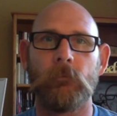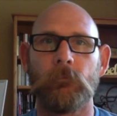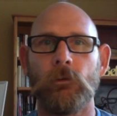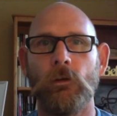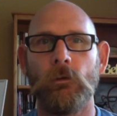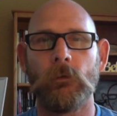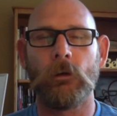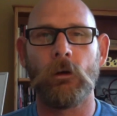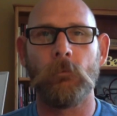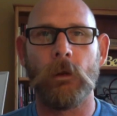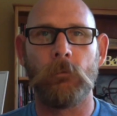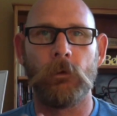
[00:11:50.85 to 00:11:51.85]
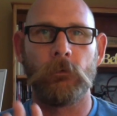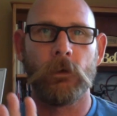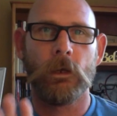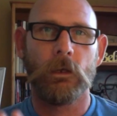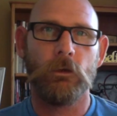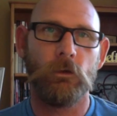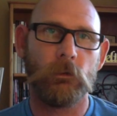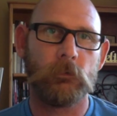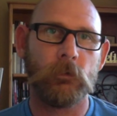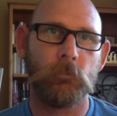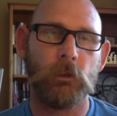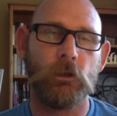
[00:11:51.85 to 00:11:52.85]
For those that aren't members, you could
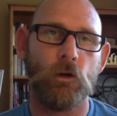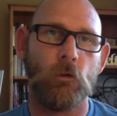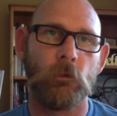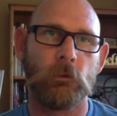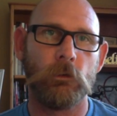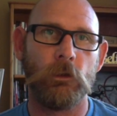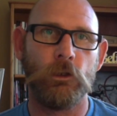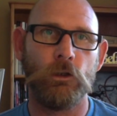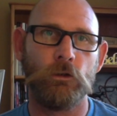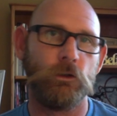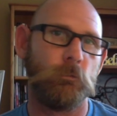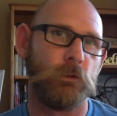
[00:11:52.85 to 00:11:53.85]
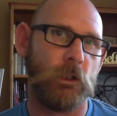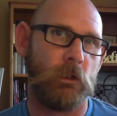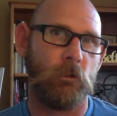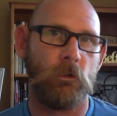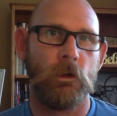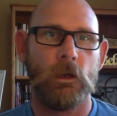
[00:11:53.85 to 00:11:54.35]
simply go over to the YouTube channel,